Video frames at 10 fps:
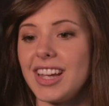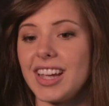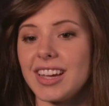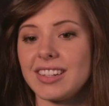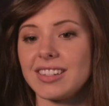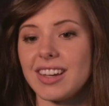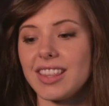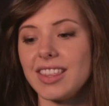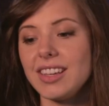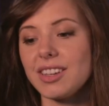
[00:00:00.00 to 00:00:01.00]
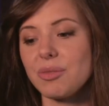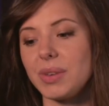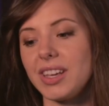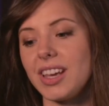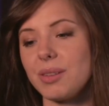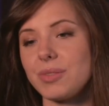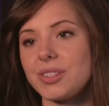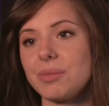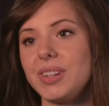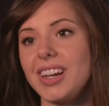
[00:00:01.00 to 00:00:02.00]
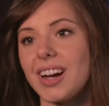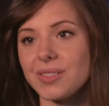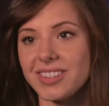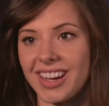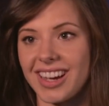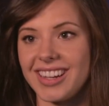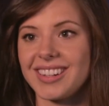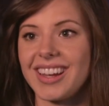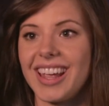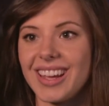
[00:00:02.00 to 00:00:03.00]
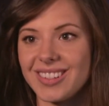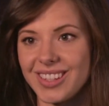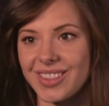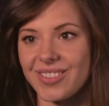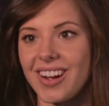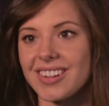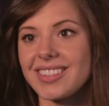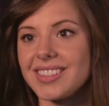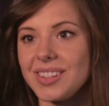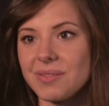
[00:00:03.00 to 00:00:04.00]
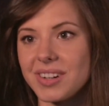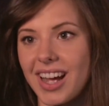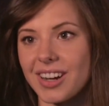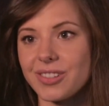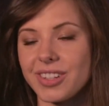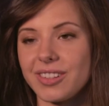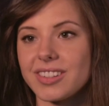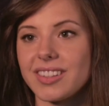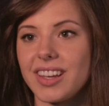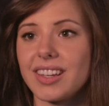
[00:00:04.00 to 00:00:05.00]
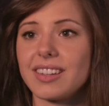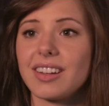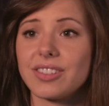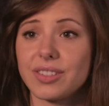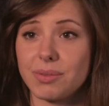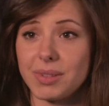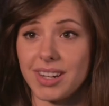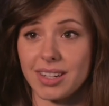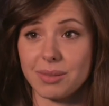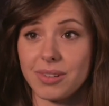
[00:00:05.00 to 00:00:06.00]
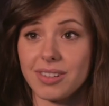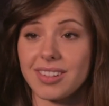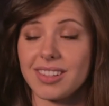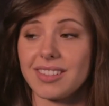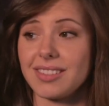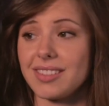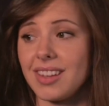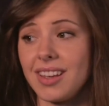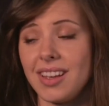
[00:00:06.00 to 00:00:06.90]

And I think being able to be outside, handling the rocks, seeing what it actually looks like and not just from a textbook is